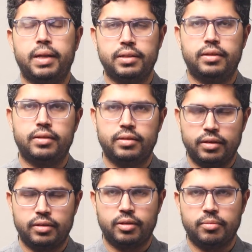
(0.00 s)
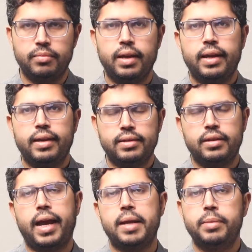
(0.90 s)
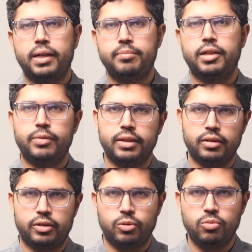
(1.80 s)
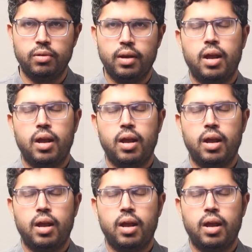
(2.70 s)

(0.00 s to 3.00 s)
Pension System is a hybrid between the two,